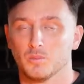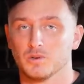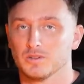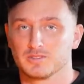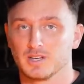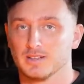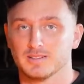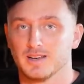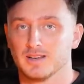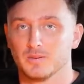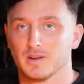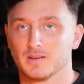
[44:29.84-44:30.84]
wouldn't have signed it
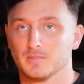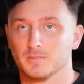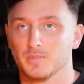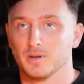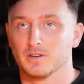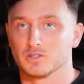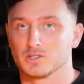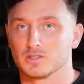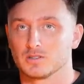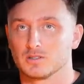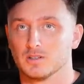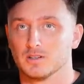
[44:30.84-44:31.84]
anyway, but it was
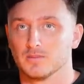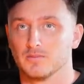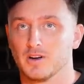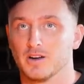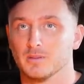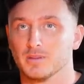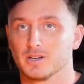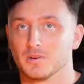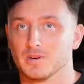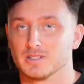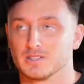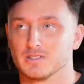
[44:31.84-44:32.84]
just a very big
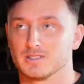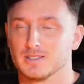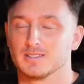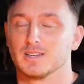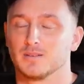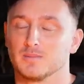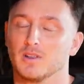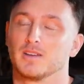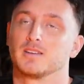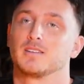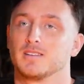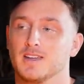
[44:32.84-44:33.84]
coincidence, and it did
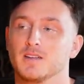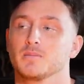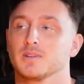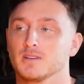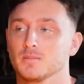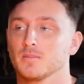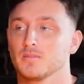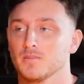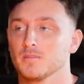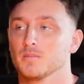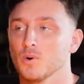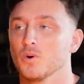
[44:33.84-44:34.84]
like hit me
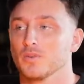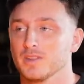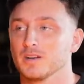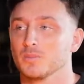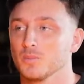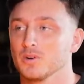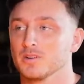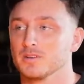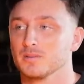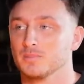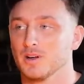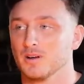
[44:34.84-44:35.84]
more than it would.
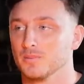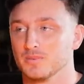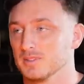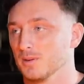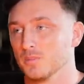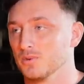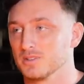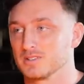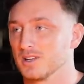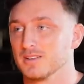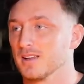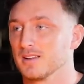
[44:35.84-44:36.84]
But I, I wouldn't have
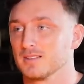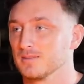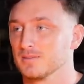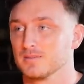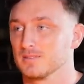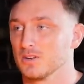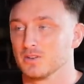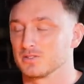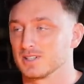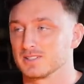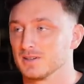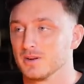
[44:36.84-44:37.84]
signed that
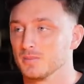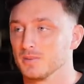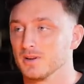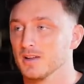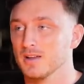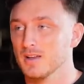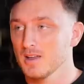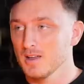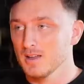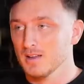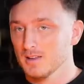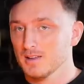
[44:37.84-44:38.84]
contract anyway. But
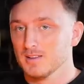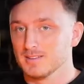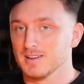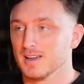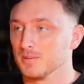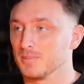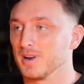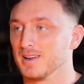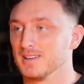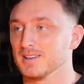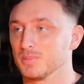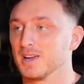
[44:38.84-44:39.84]
yeah, it
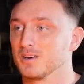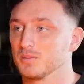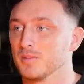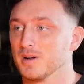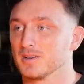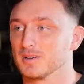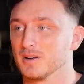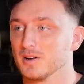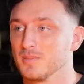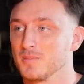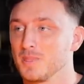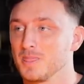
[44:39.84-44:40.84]
played. It played. We need film.